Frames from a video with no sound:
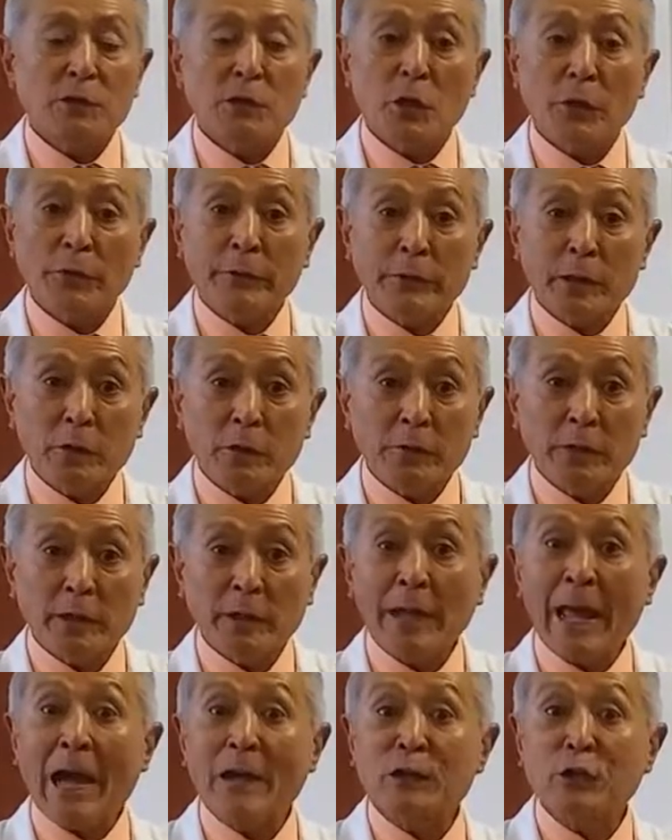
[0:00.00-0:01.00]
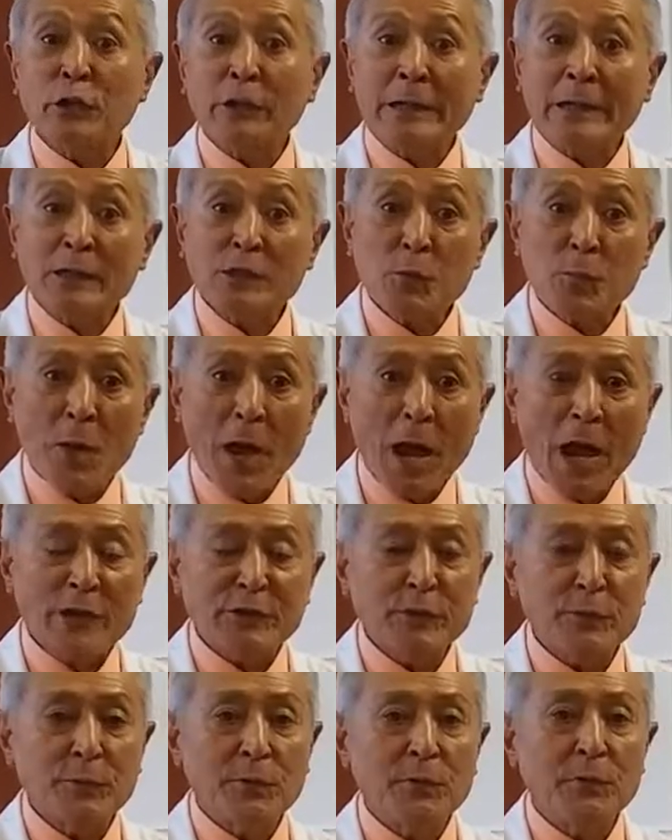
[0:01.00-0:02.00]
showing you that it actually is
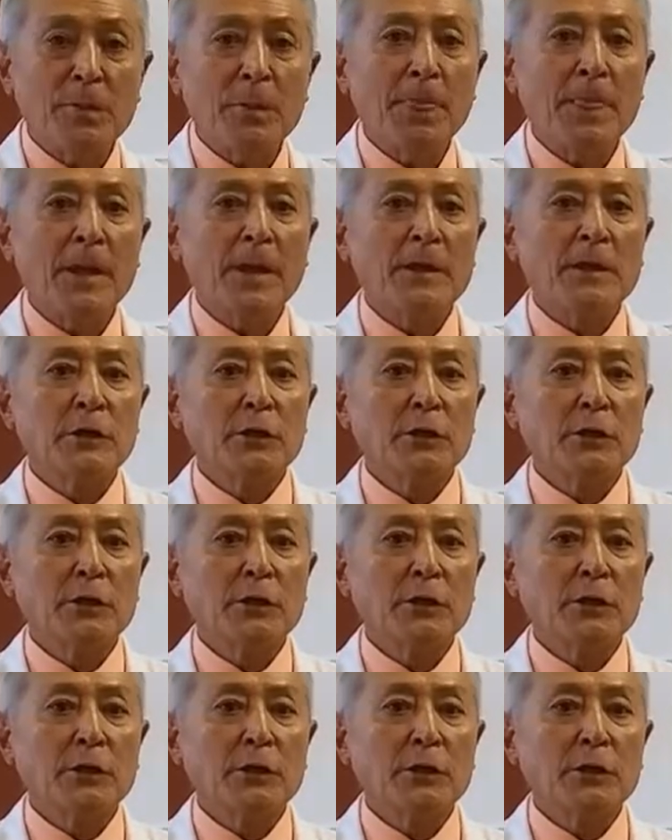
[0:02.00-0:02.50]
possible